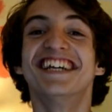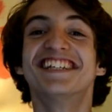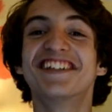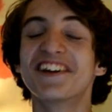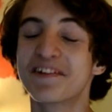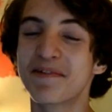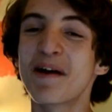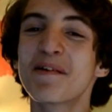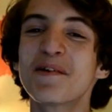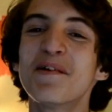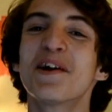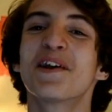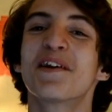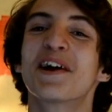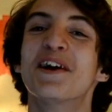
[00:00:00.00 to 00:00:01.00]
So you're probably
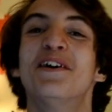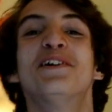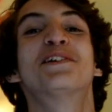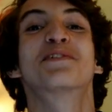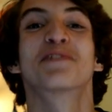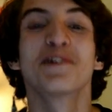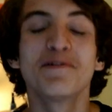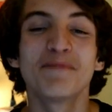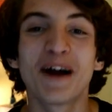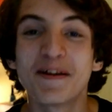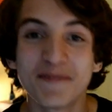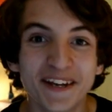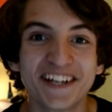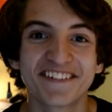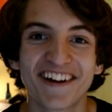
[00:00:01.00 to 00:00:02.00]
wondering whose room
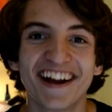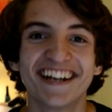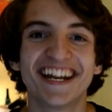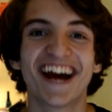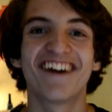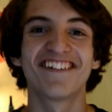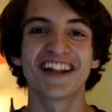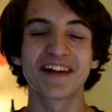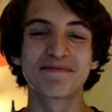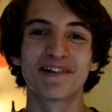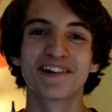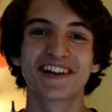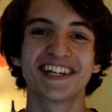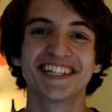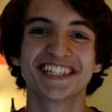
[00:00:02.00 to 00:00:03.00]
I'm in right now. Well, I
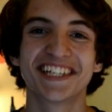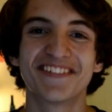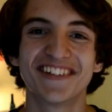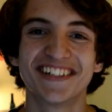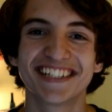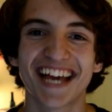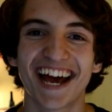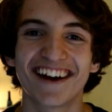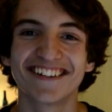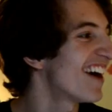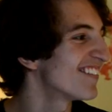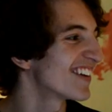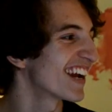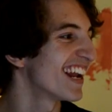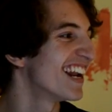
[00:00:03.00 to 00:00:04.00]
broke into someone's house.
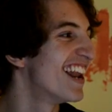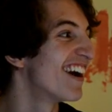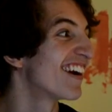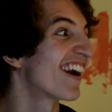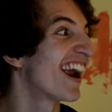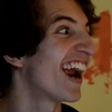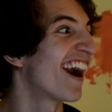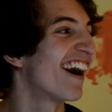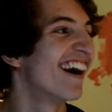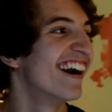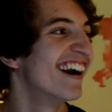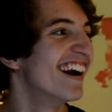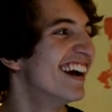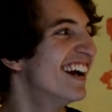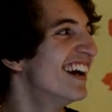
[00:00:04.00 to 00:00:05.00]
Ah, you're
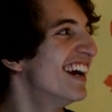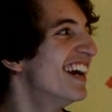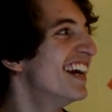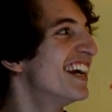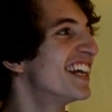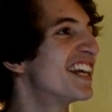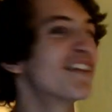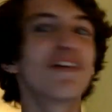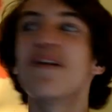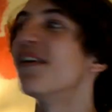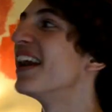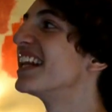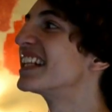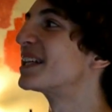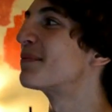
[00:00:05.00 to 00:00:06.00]

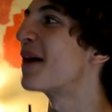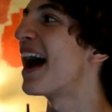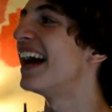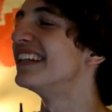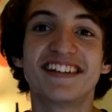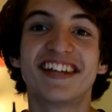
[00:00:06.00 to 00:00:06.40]
right, it's right!